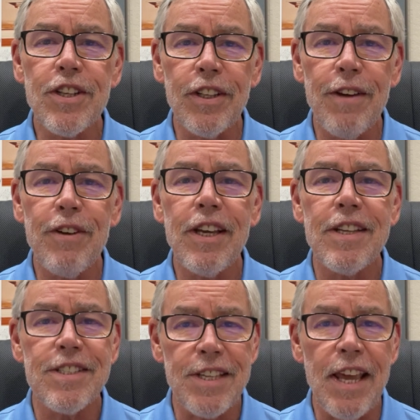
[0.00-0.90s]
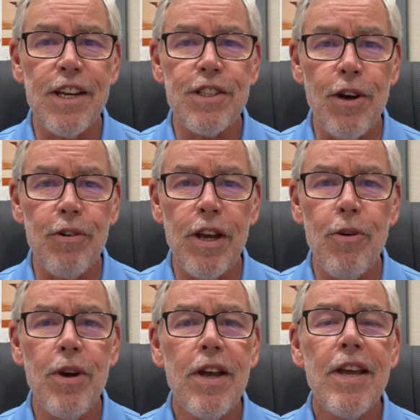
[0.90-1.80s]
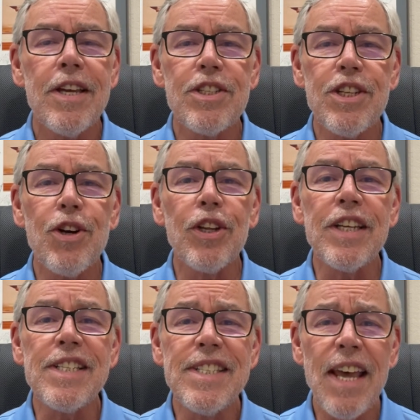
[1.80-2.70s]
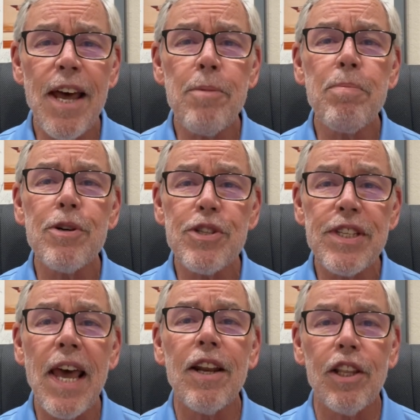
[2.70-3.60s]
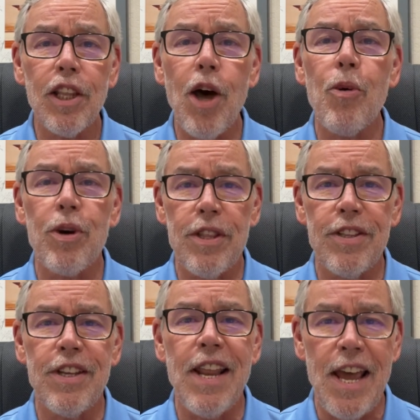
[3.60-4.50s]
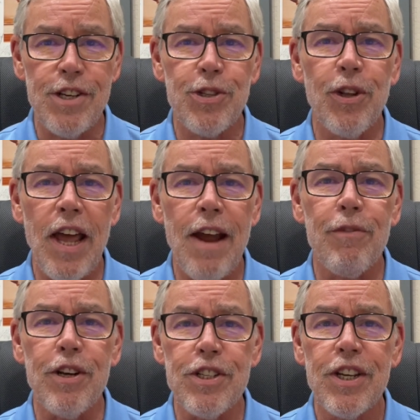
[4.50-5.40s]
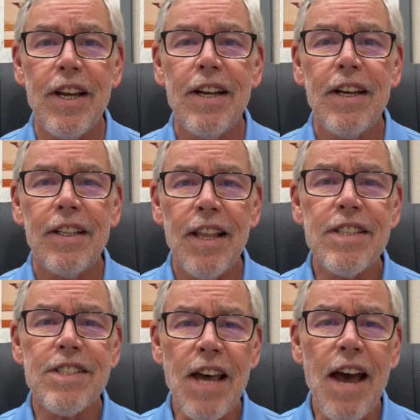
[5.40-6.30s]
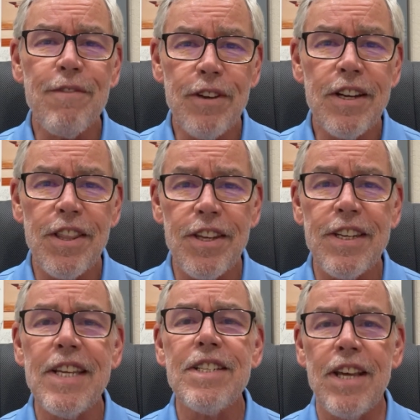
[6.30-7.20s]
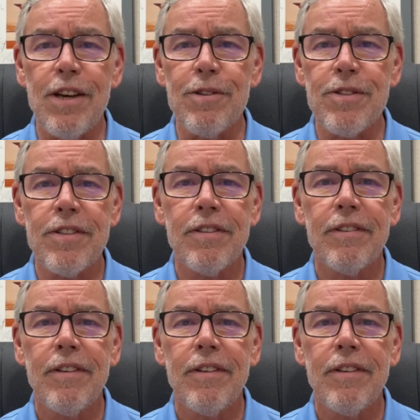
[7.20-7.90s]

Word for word: of living in San Antonio is nearly ten percent lower than the national average. Let's dive into the details.